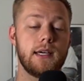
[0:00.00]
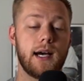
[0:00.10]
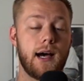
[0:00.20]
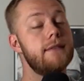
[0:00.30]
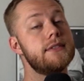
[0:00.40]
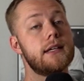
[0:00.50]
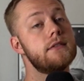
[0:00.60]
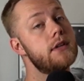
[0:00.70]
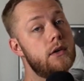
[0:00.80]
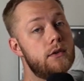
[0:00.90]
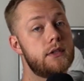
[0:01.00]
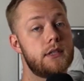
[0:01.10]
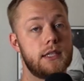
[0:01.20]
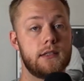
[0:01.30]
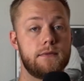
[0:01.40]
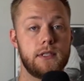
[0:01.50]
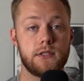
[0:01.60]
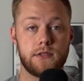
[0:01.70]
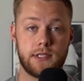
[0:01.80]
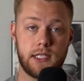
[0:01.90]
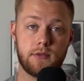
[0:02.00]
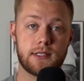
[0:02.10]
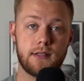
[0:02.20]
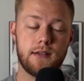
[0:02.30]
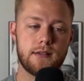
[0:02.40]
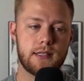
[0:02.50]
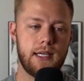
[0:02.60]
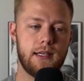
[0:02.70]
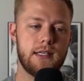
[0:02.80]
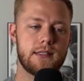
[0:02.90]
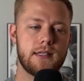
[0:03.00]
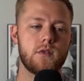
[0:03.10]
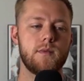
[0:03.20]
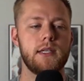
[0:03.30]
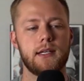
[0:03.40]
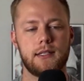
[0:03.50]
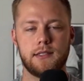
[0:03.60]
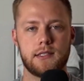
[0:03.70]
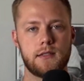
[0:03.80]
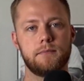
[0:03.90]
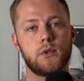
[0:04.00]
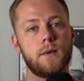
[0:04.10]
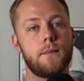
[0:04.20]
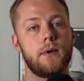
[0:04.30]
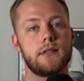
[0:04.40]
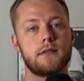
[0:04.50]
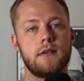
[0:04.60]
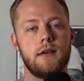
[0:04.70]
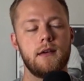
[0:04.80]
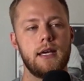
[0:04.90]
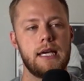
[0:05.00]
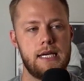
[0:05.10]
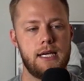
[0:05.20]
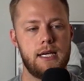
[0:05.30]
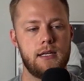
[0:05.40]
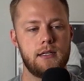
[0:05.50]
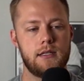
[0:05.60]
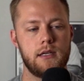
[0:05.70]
Javier, the owner of Finish Your Secrets, does, and he sends me like a list of bullet points, and